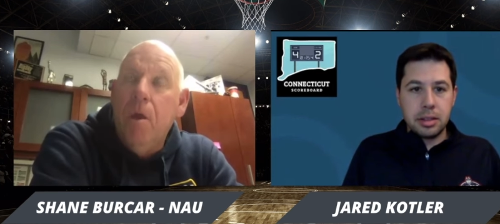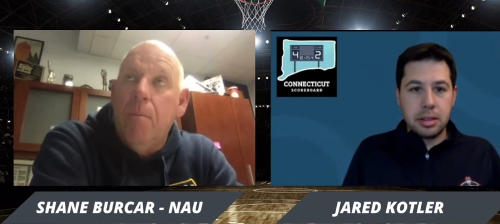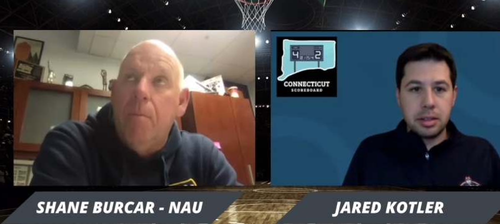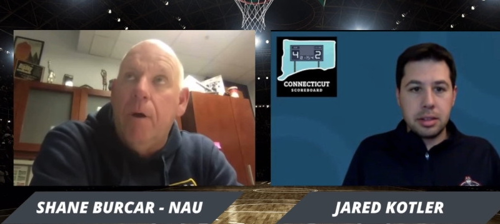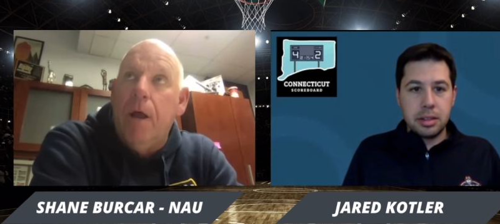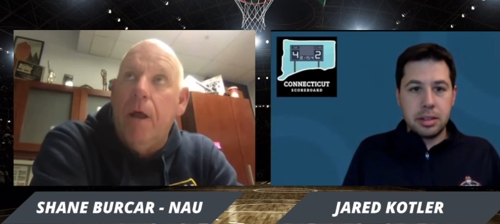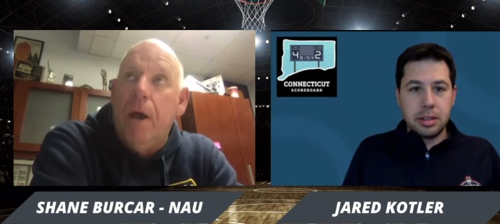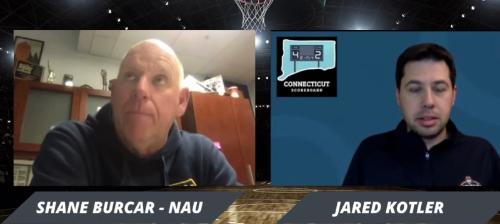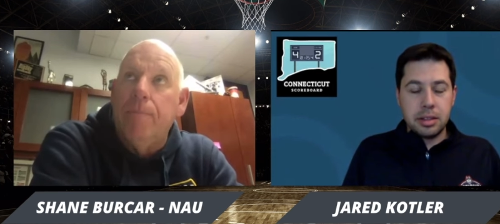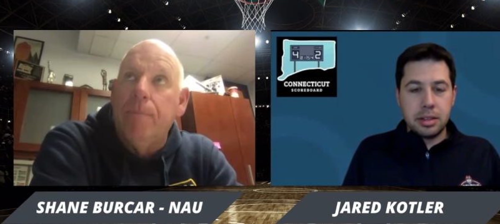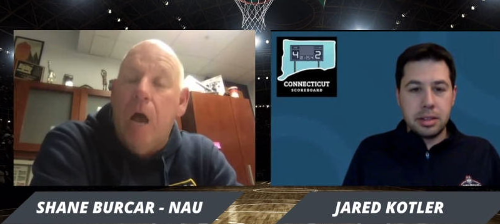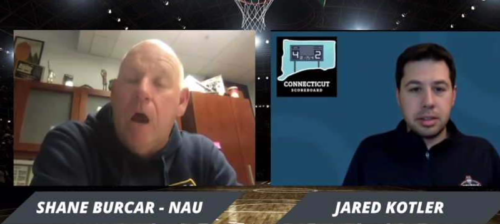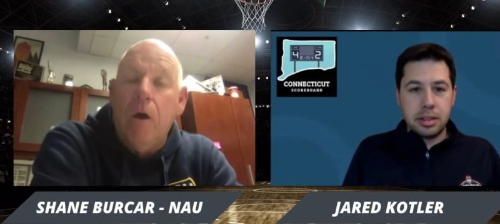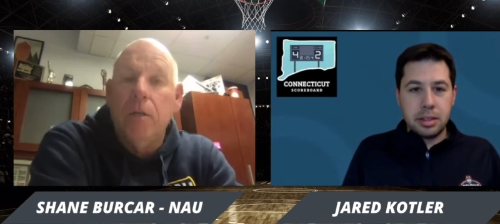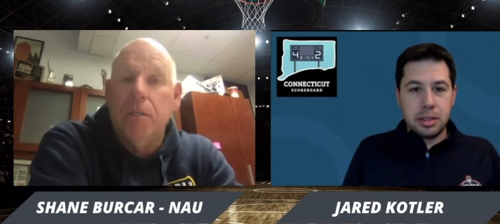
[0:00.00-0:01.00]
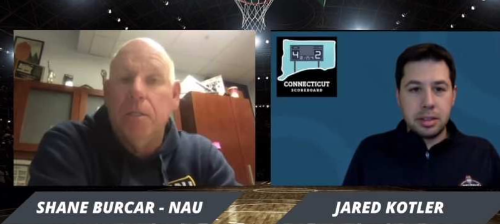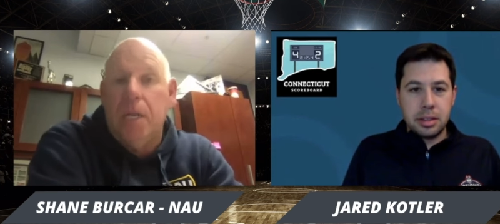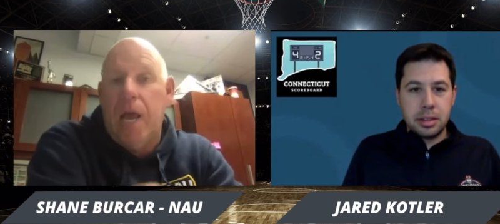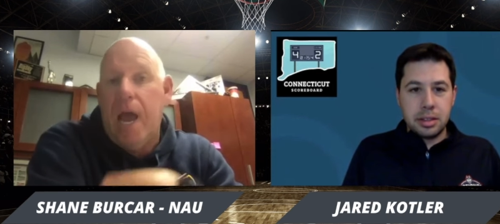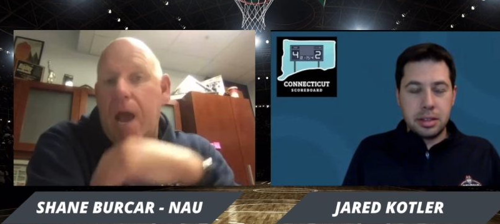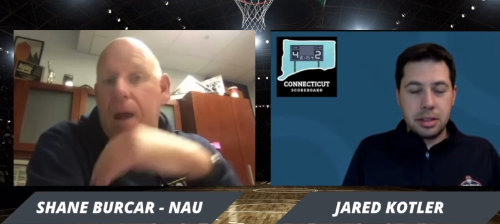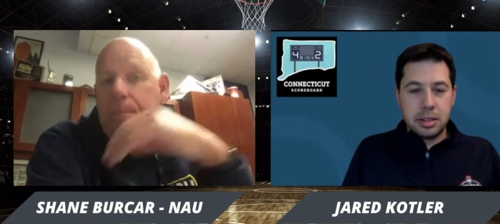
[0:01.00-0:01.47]
Speaker 1: But um, how does it
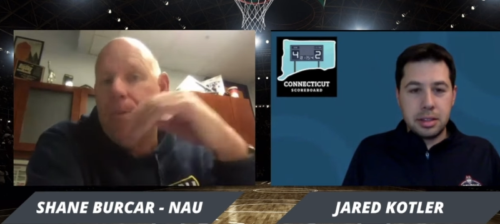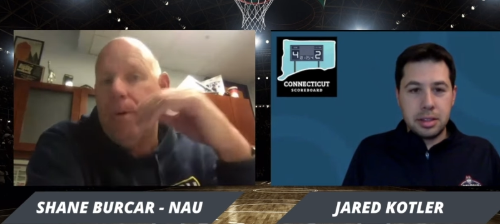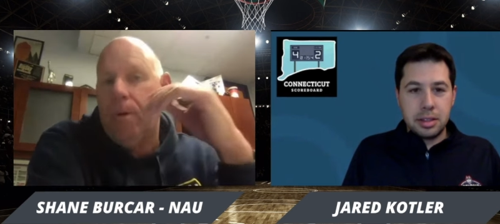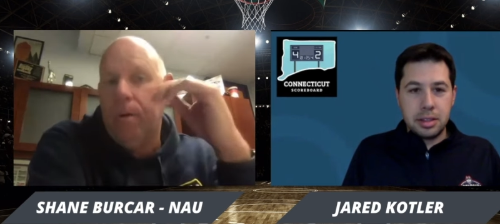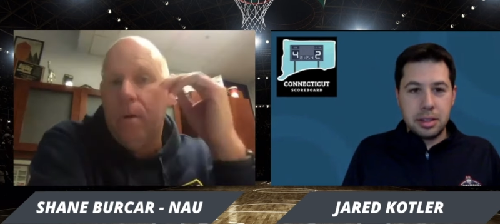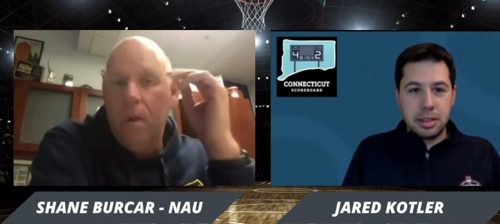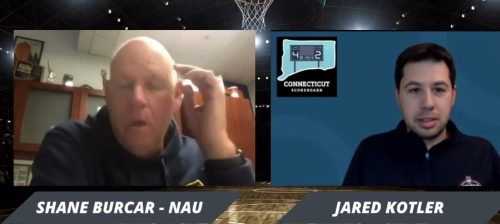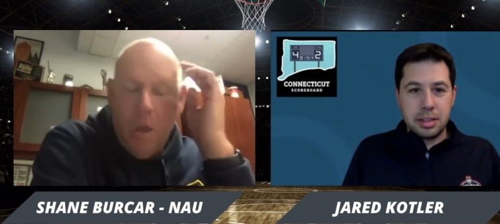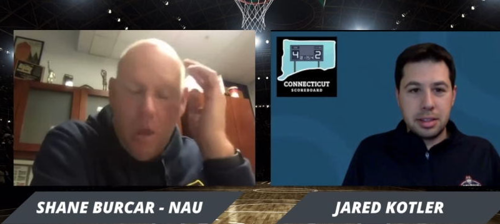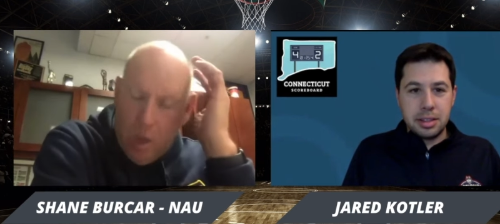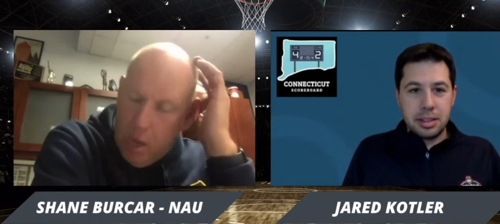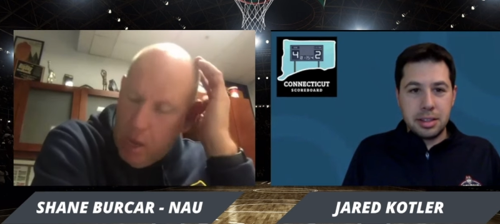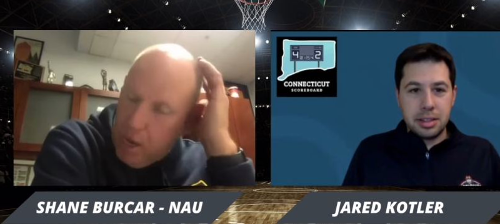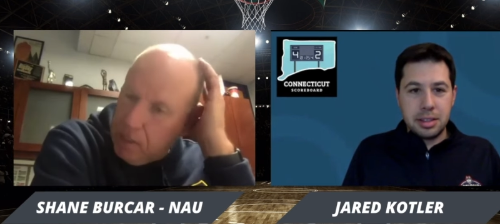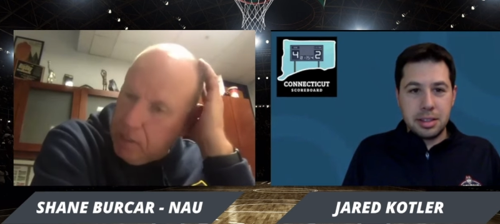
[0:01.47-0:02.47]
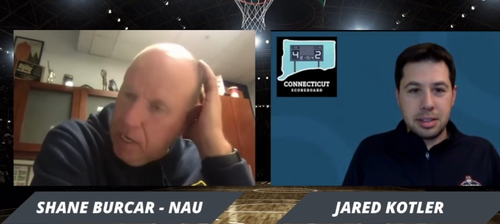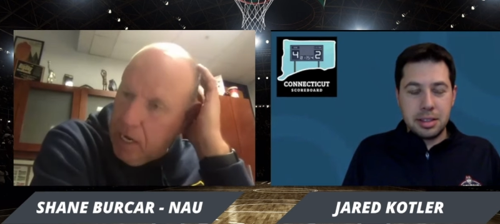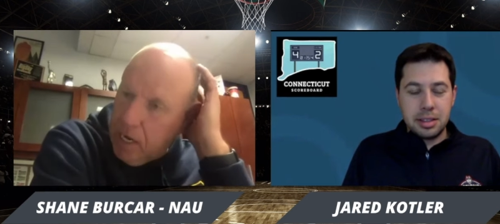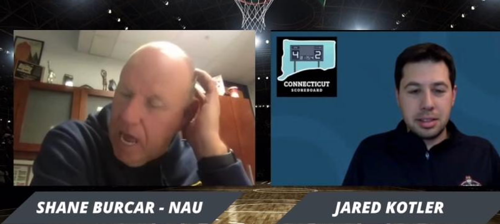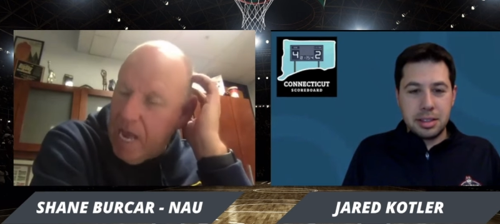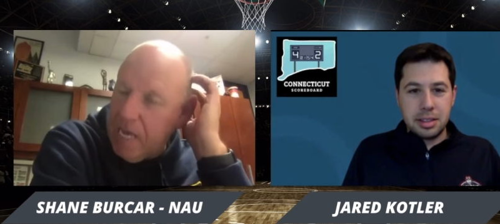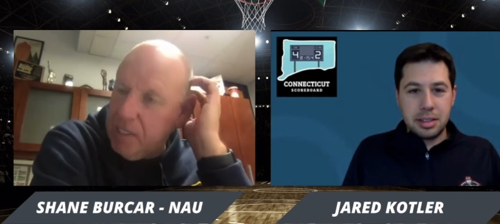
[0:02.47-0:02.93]
happen? Is uh,
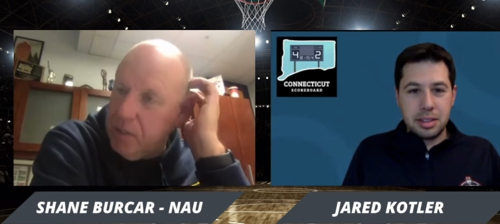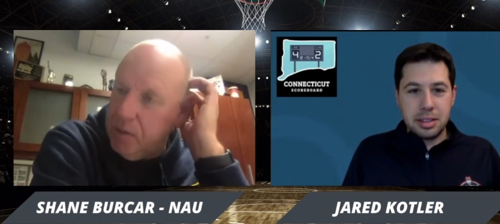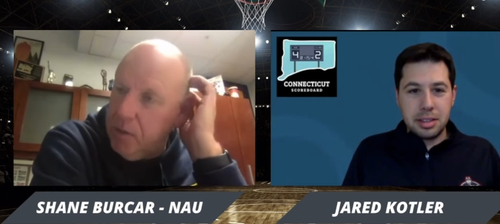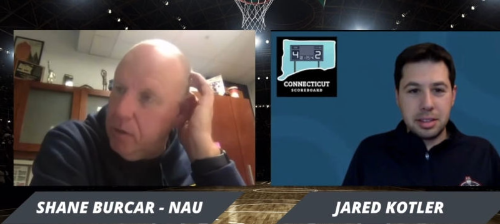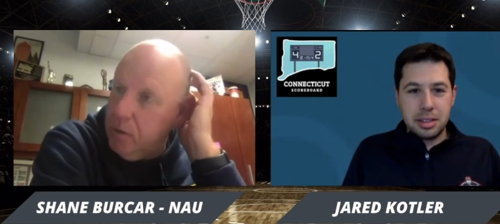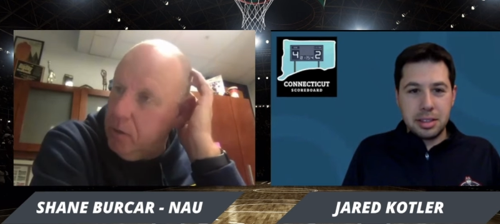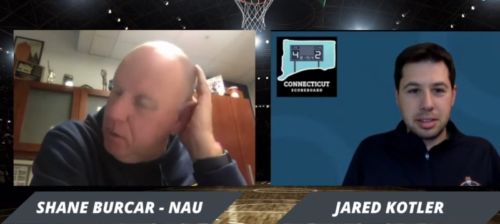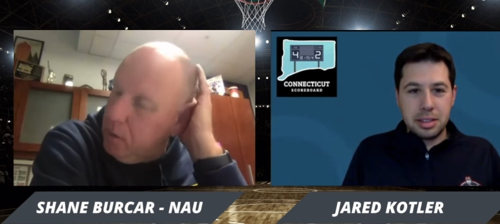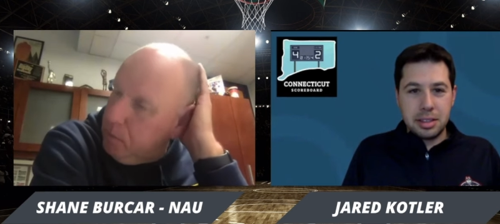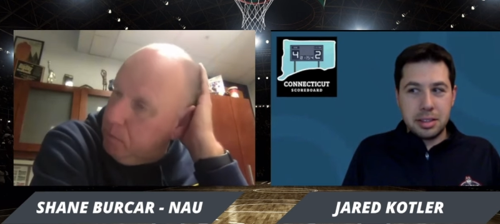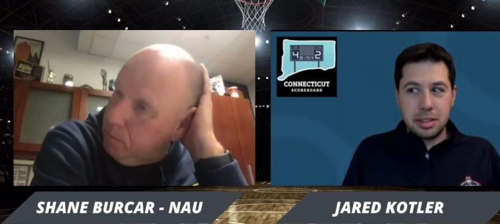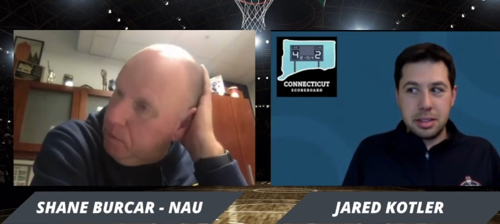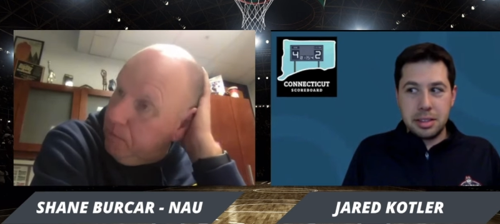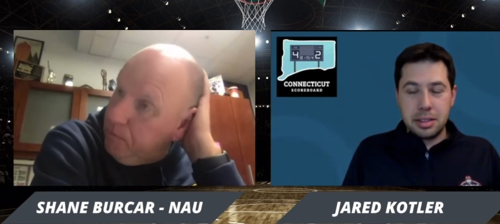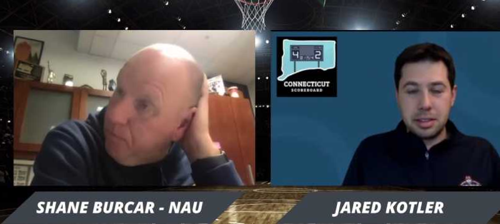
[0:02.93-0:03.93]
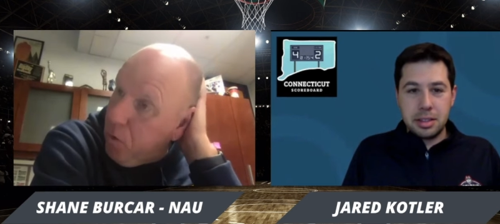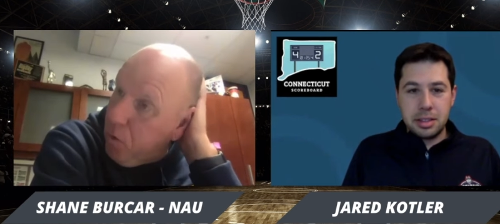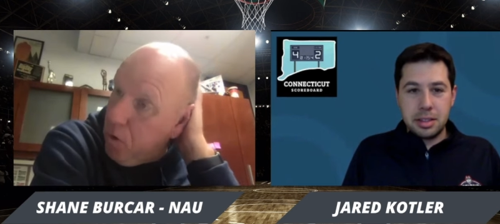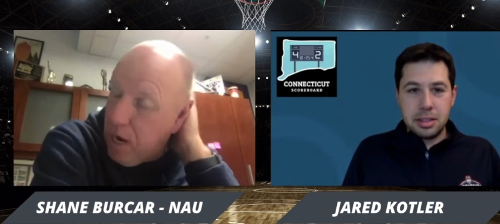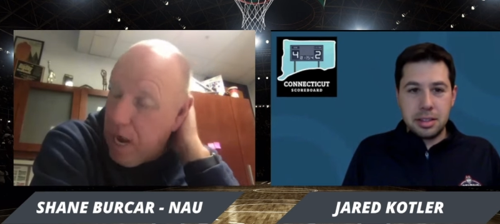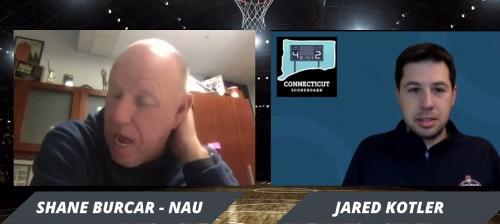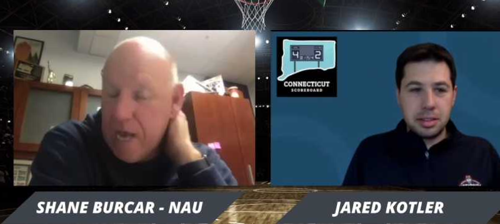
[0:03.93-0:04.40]
last year, the
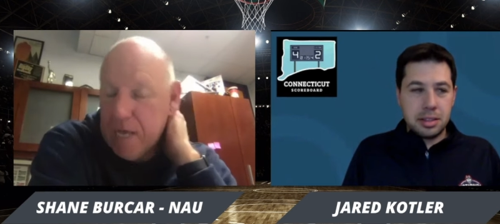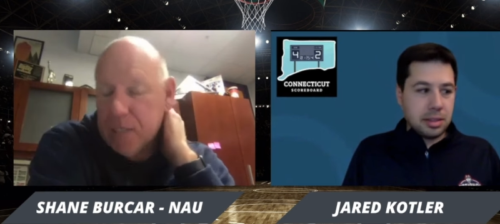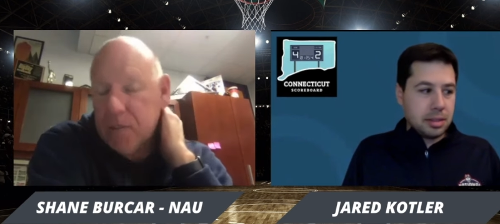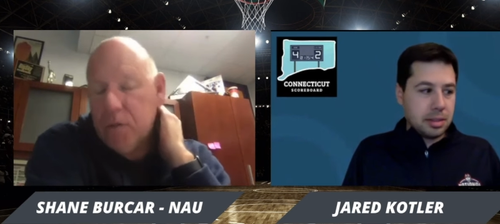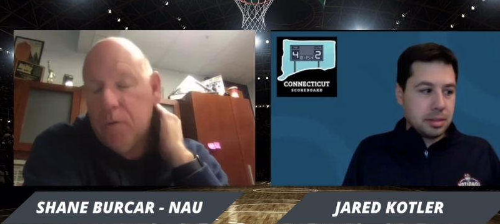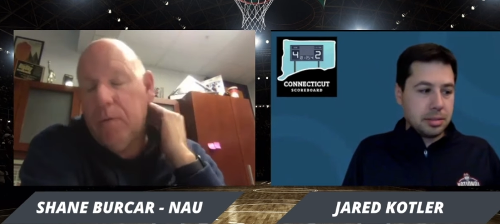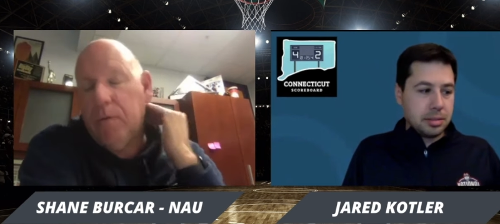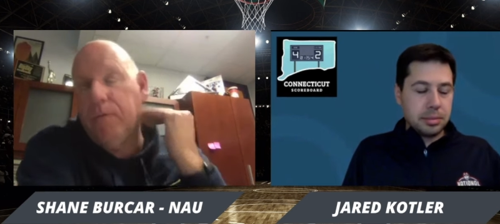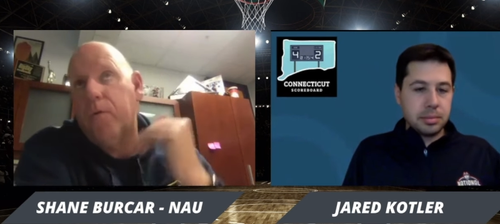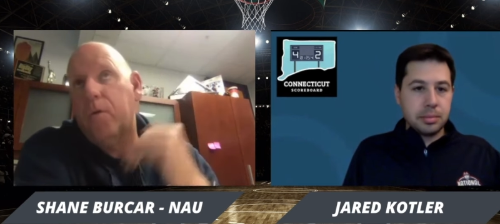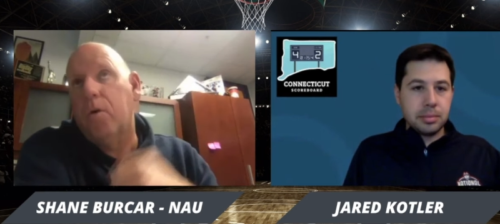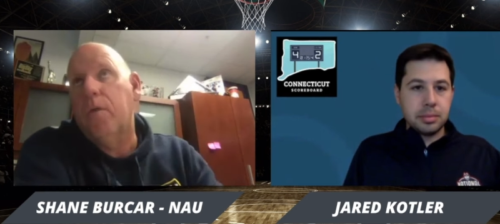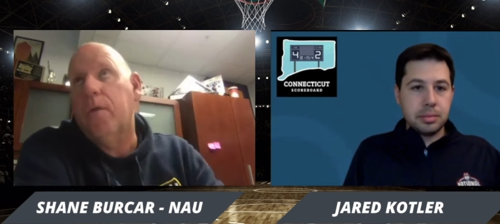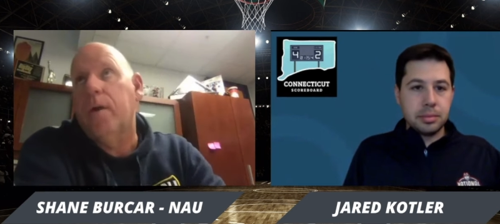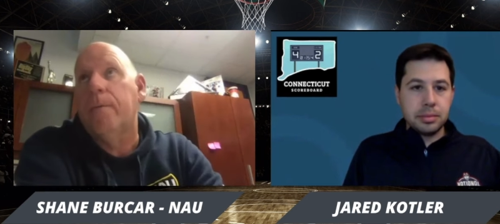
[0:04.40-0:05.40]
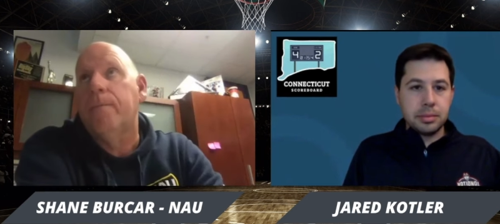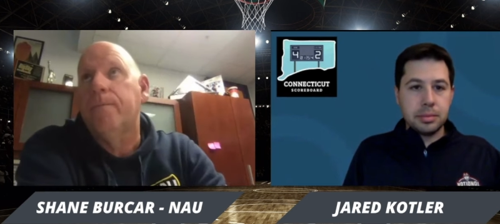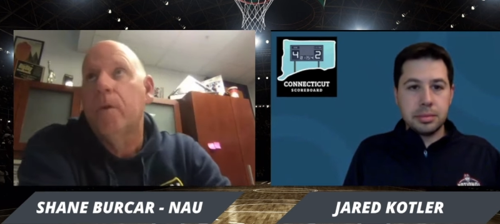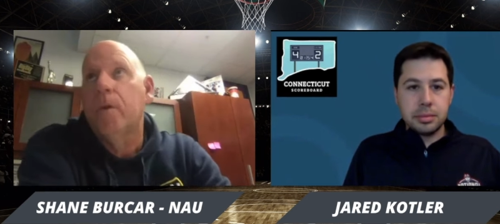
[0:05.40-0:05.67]
before last year, before the